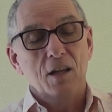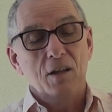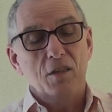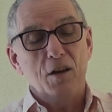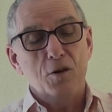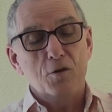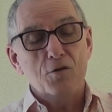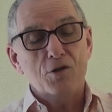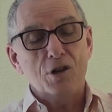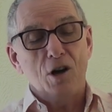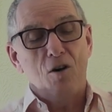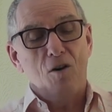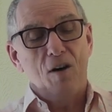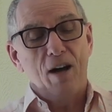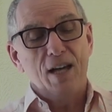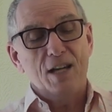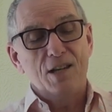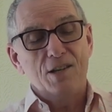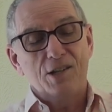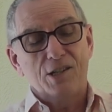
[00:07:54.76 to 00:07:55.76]
those
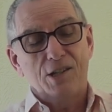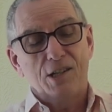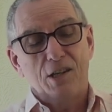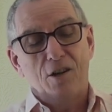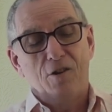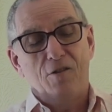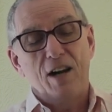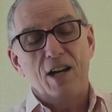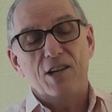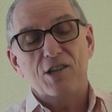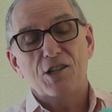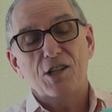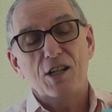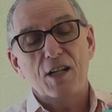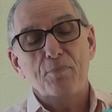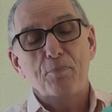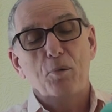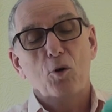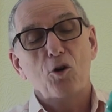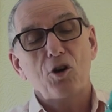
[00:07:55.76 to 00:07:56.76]
eyes are
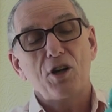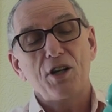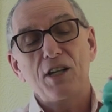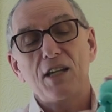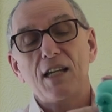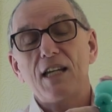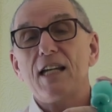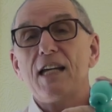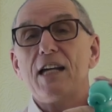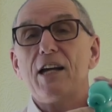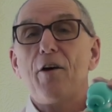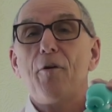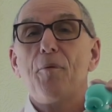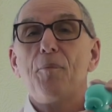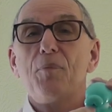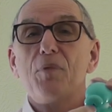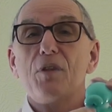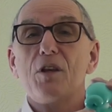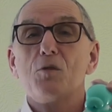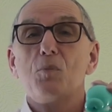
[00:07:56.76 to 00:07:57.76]
actually pulling the
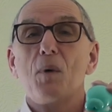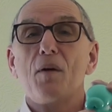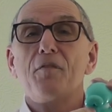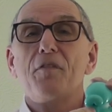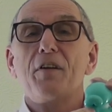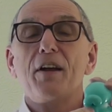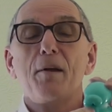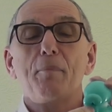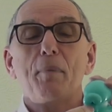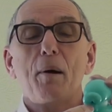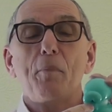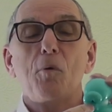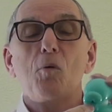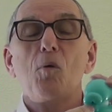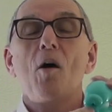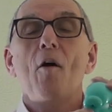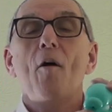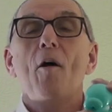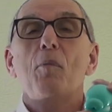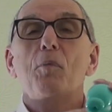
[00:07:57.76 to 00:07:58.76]
um, this one finger
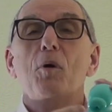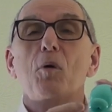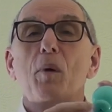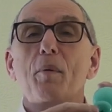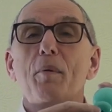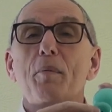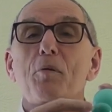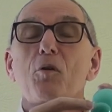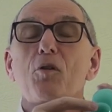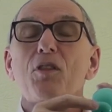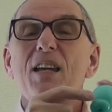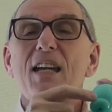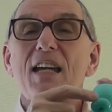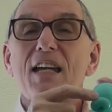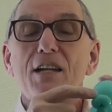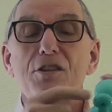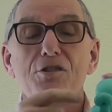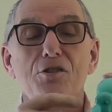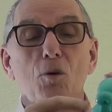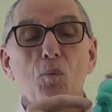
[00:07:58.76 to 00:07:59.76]
bubble, but when we put the
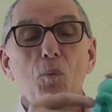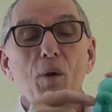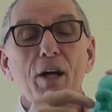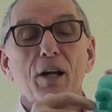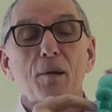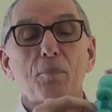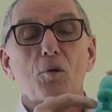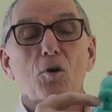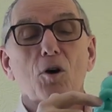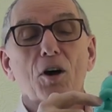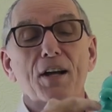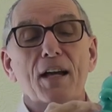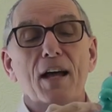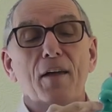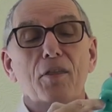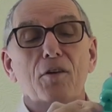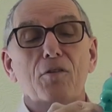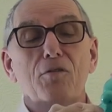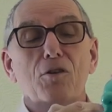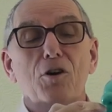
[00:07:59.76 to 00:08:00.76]
ears on, we're going to put
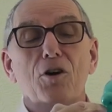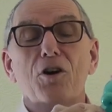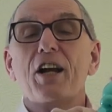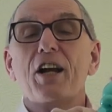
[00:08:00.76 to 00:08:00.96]
another uh,